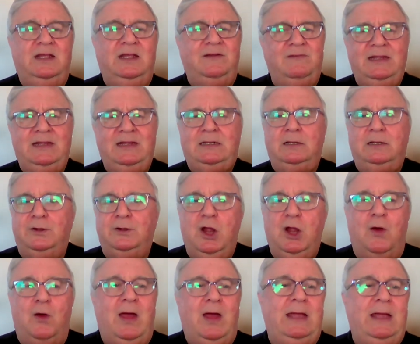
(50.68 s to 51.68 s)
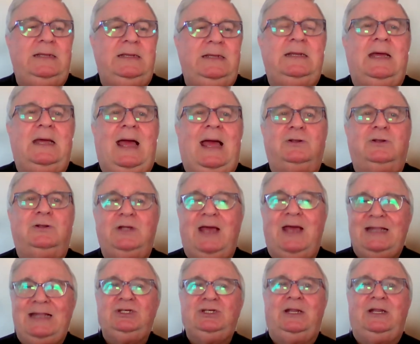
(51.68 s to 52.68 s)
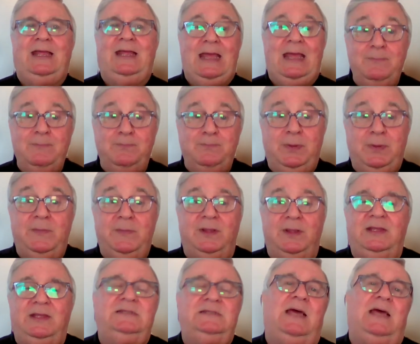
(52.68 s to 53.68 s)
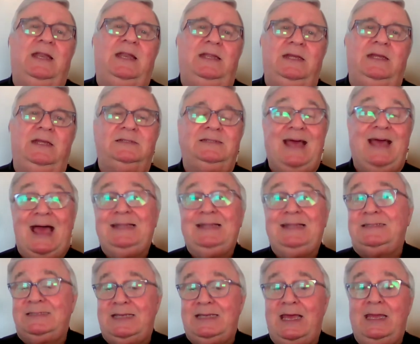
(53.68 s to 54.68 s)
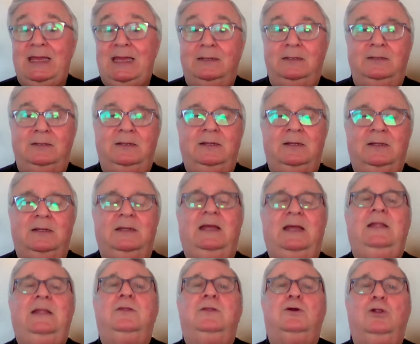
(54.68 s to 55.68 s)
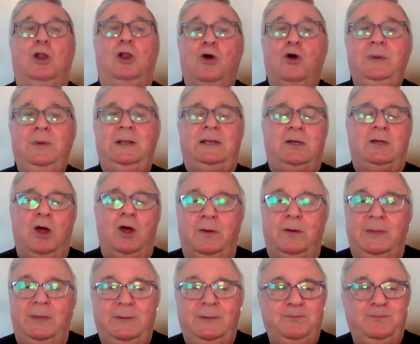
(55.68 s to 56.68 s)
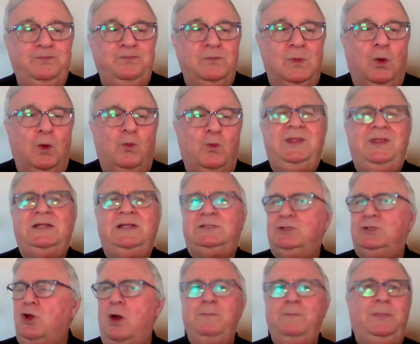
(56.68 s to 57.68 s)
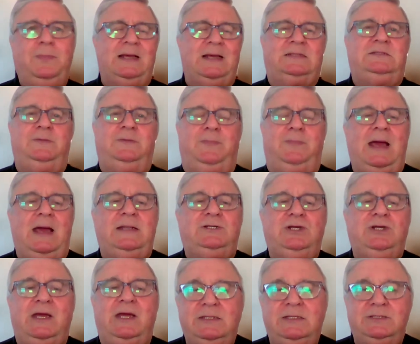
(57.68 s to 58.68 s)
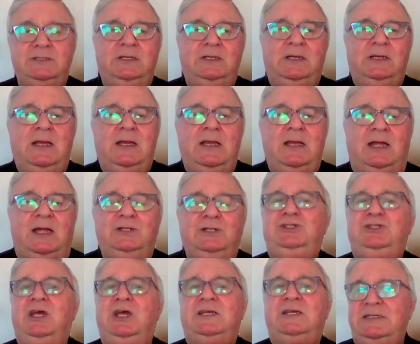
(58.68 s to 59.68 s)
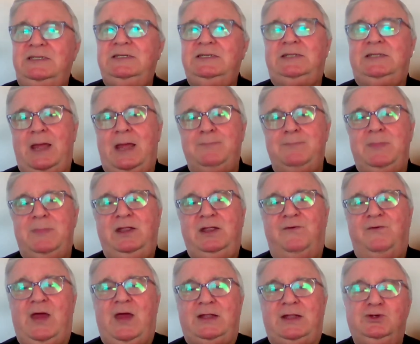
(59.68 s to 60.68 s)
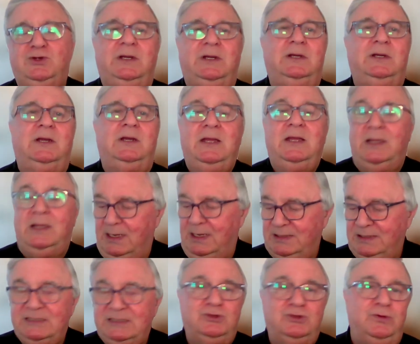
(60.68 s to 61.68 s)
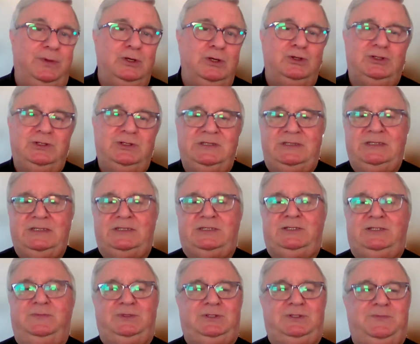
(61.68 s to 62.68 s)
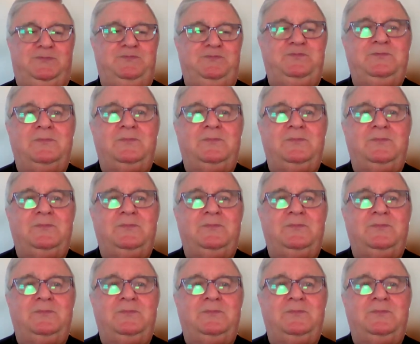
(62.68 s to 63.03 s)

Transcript: they have little or no idea how to actually implement these ideas at scale in the global economy with its complex supply chains and just-in-time manufacturing and distribution systems.